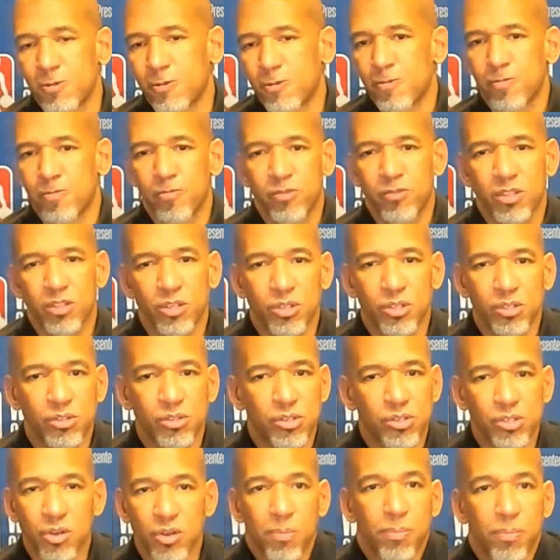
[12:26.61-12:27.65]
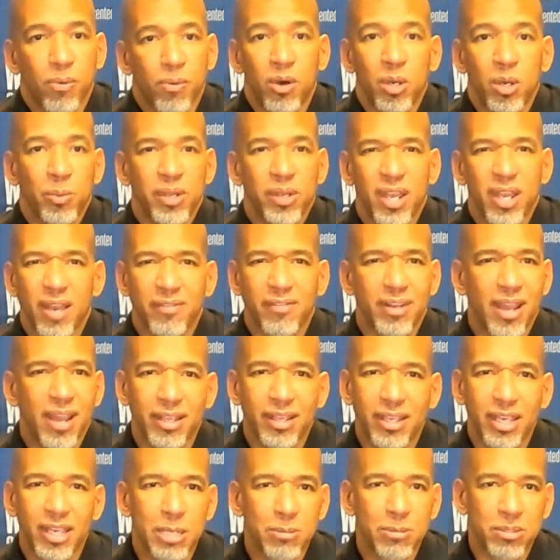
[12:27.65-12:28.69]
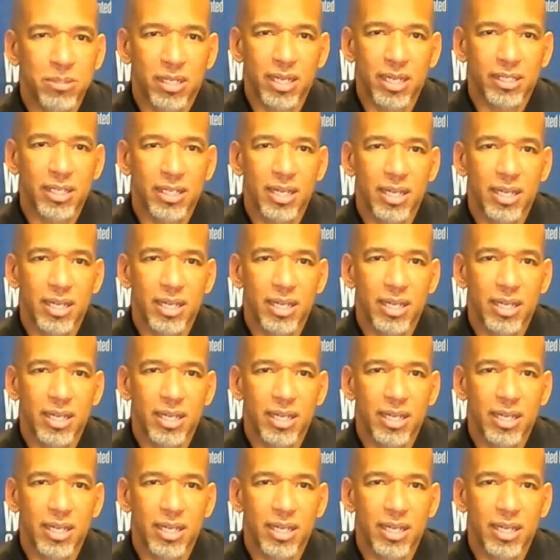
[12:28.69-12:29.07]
To your point, we haven't had games like